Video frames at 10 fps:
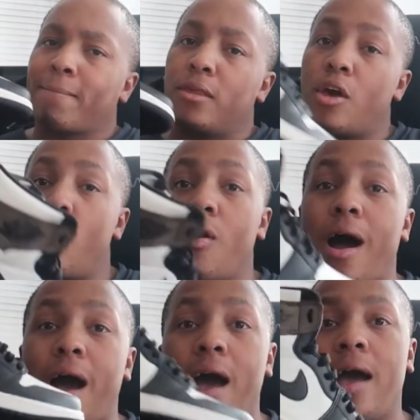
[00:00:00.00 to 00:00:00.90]
yo,
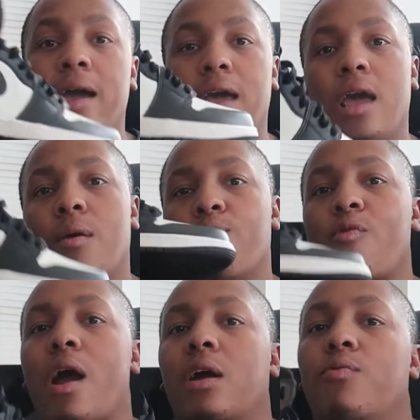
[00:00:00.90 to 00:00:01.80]
I am
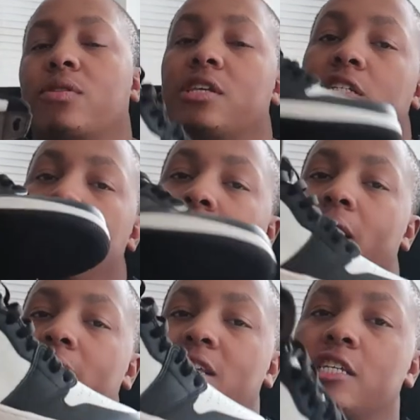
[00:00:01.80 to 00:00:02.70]
rocking with this
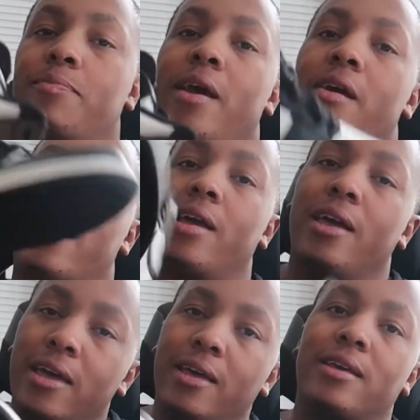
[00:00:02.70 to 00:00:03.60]
pair. This pair
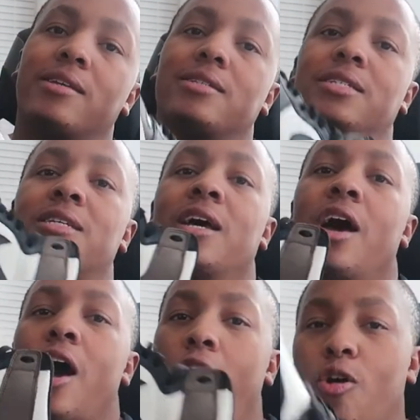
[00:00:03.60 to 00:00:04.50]
is
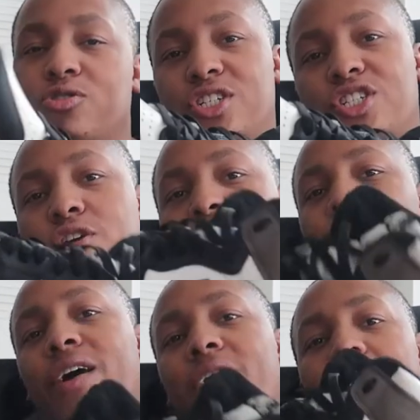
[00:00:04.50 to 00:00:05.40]
OG
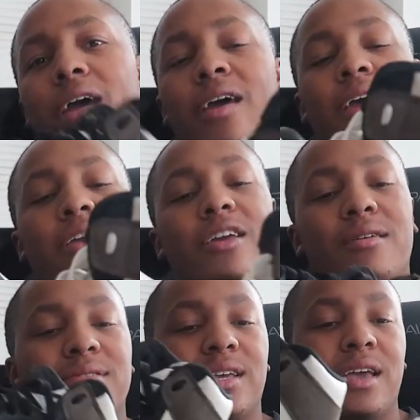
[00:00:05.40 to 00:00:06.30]
certified. You know
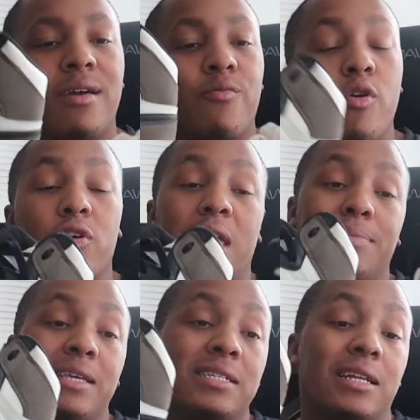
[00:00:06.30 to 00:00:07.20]
what I'm saying? We'll
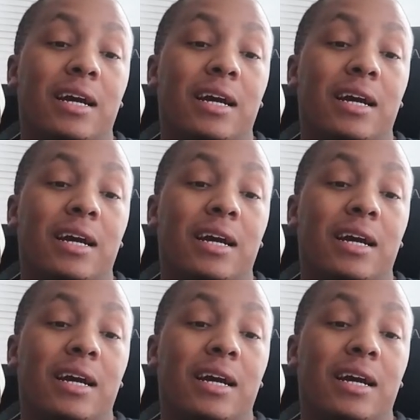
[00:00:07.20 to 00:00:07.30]
keep these in the